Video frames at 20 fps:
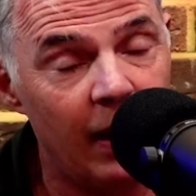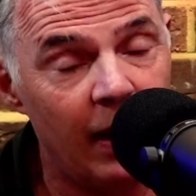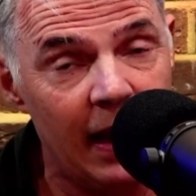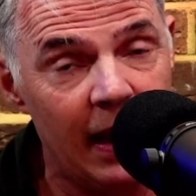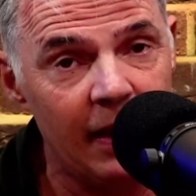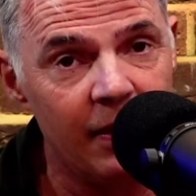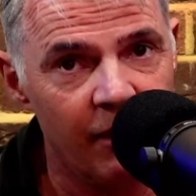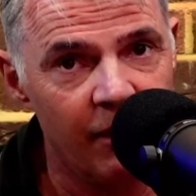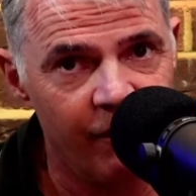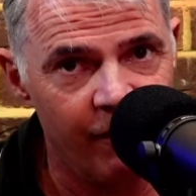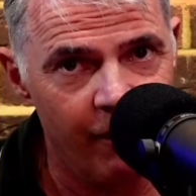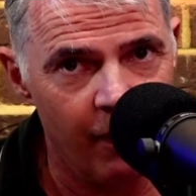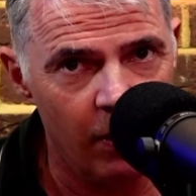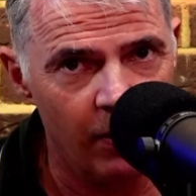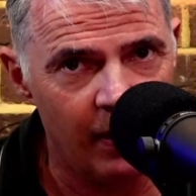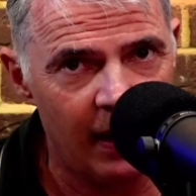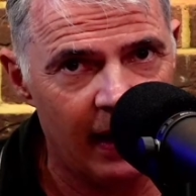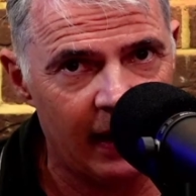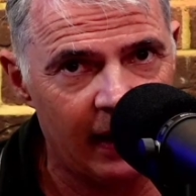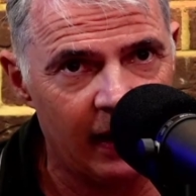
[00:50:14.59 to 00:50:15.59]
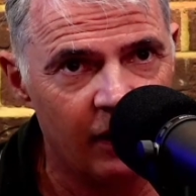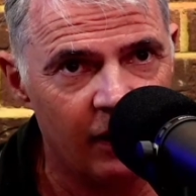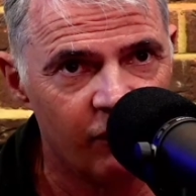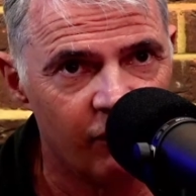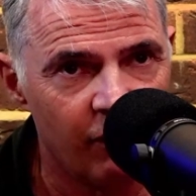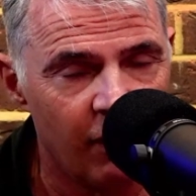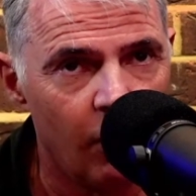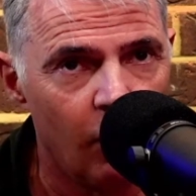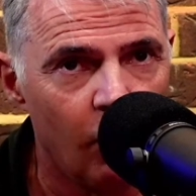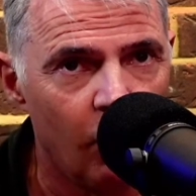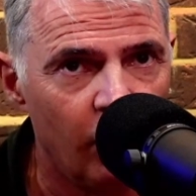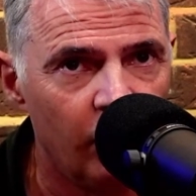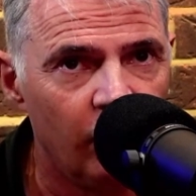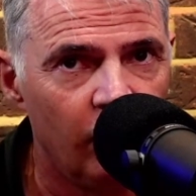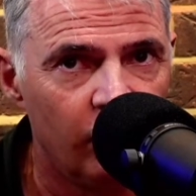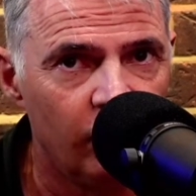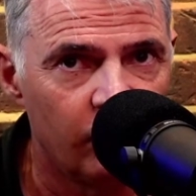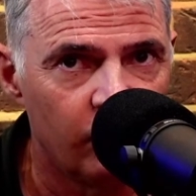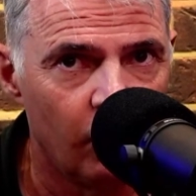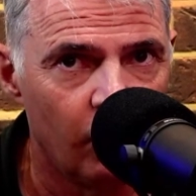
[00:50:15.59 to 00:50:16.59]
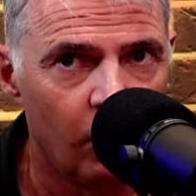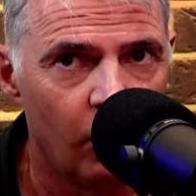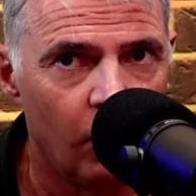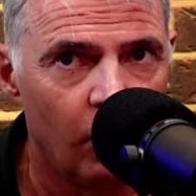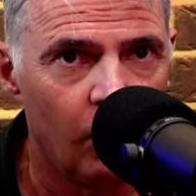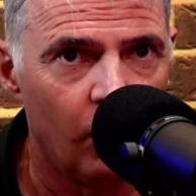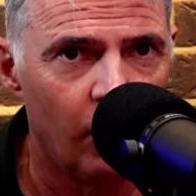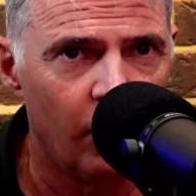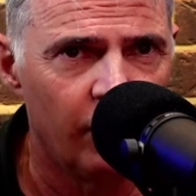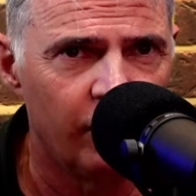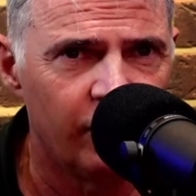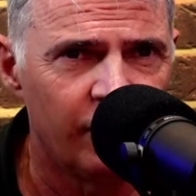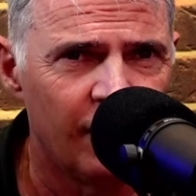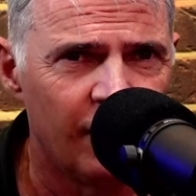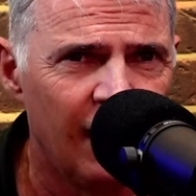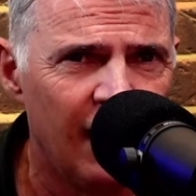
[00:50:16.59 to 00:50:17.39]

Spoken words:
In the phone hacking trial, what you saw was,